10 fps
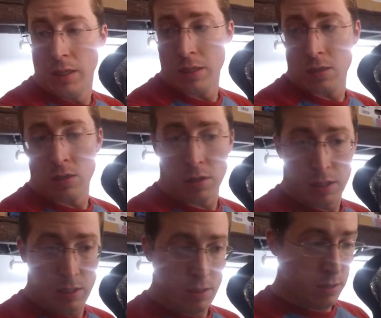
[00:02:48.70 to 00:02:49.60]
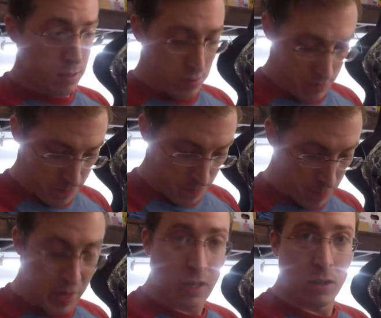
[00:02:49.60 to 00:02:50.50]
As long as
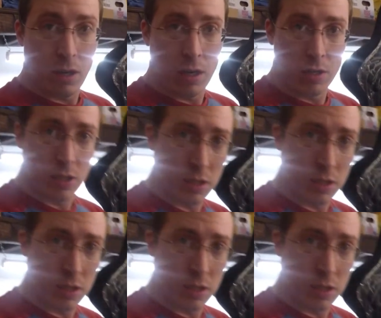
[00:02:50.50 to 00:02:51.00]
my garage